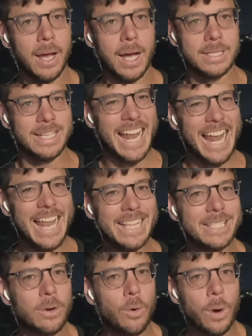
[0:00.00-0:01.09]
And guys,
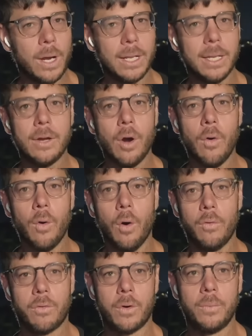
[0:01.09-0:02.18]
let's quickly
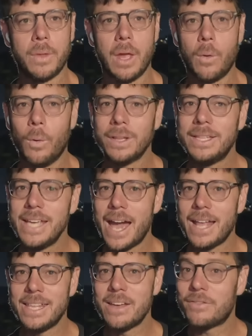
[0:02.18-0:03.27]
go over what
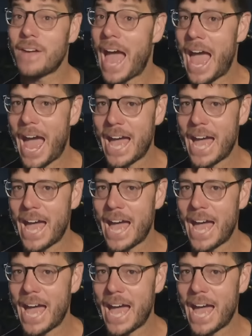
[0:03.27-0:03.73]
the IDF